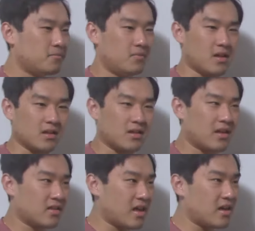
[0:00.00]
Like
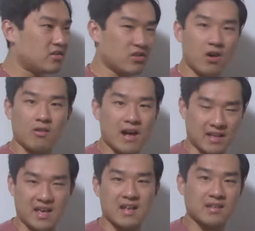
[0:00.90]
they know I
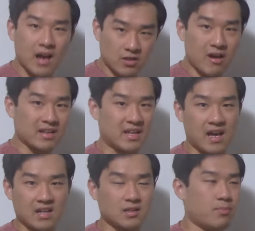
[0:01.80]
can't, I know I can't,